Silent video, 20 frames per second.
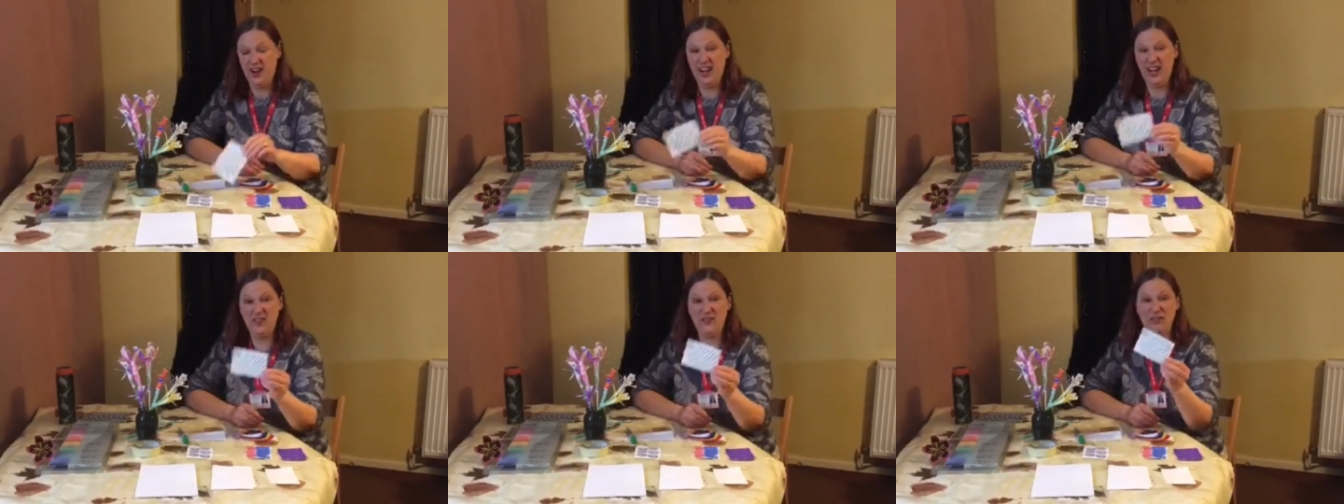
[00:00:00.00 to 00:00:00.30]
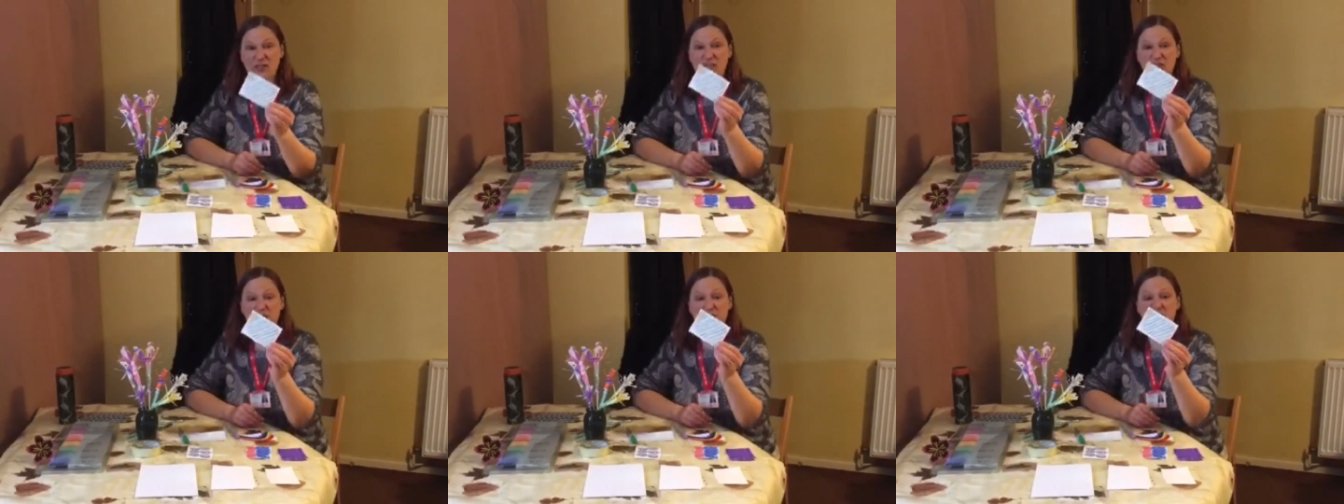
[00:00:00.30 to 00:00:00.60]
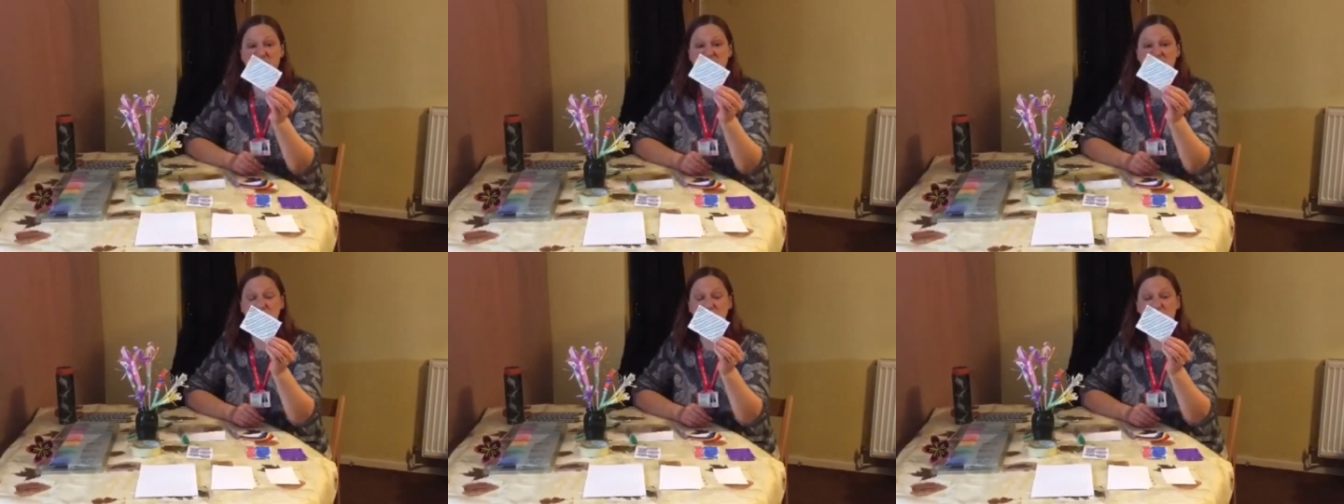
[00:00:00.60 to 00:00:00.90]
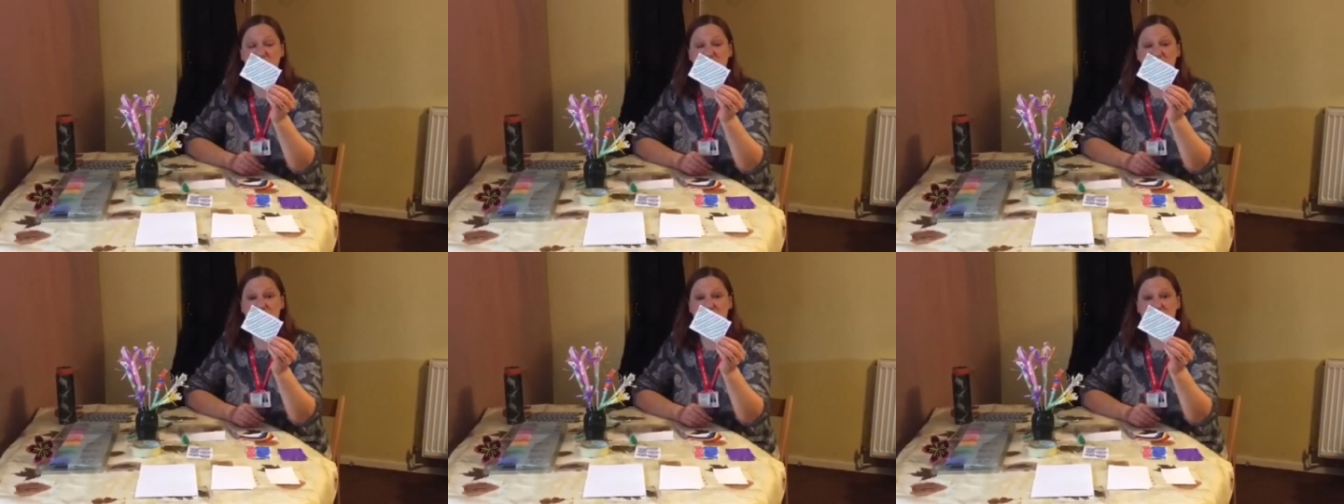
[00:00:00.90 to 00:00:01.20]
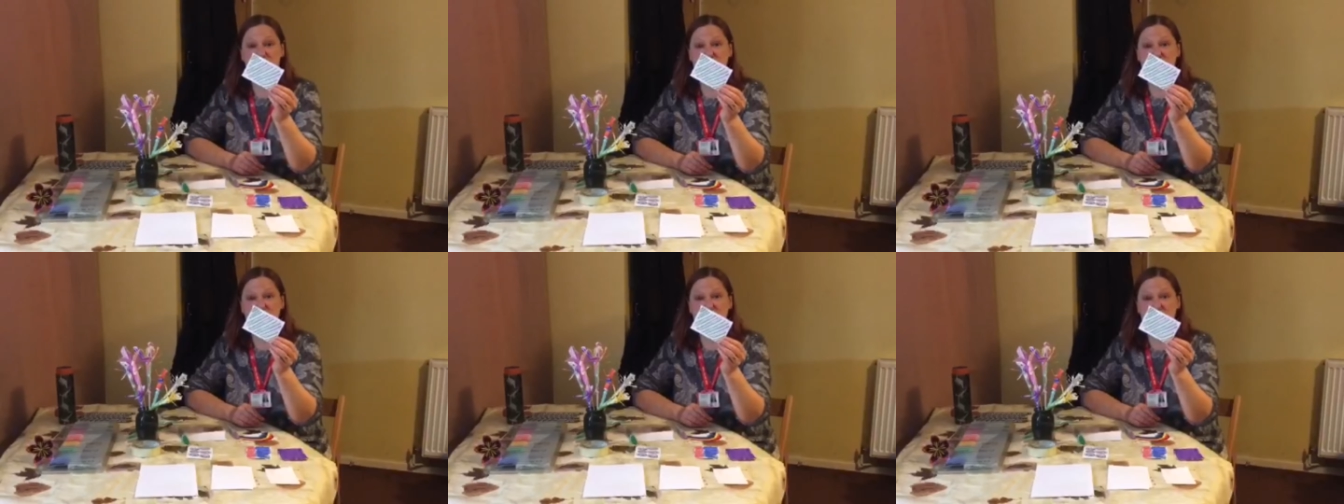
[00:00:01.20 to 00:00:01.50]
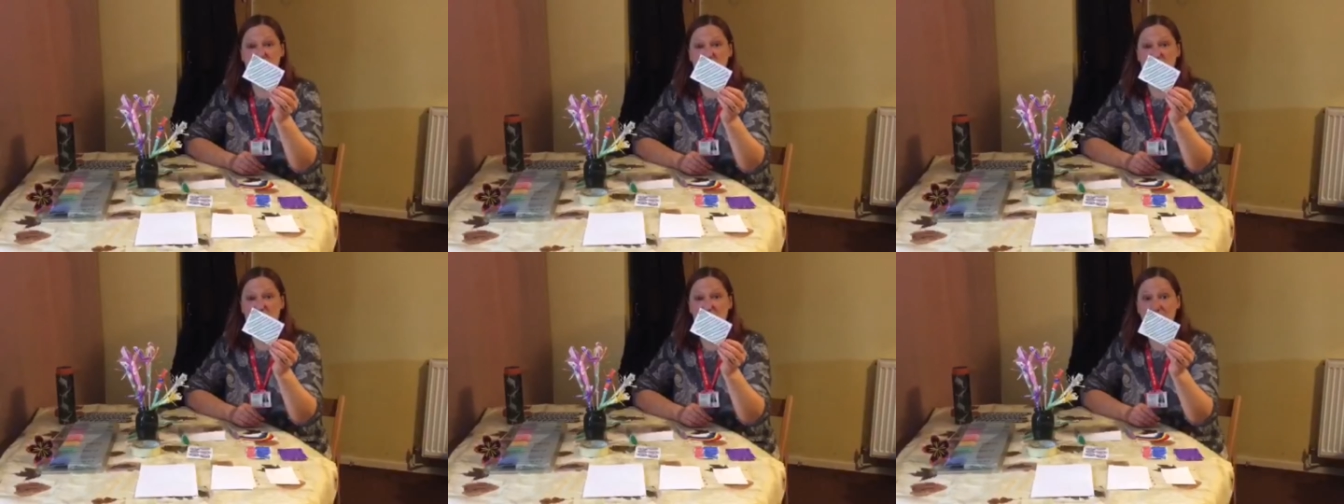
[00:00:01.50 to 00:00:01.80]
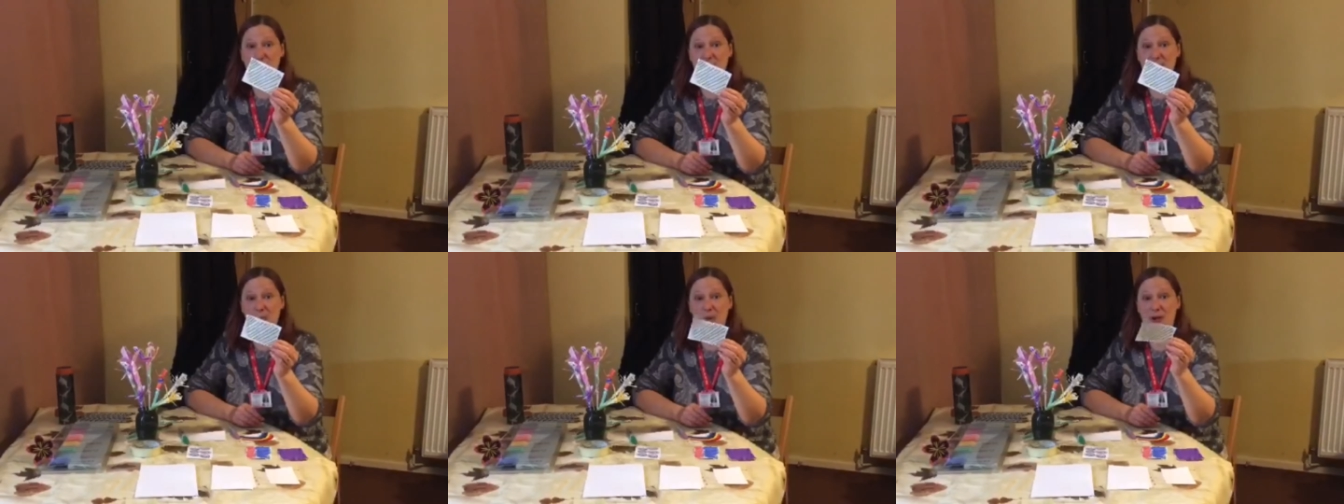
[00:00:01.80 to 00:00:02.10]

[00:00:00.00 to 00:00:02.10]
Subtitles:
I even tried doing some stripy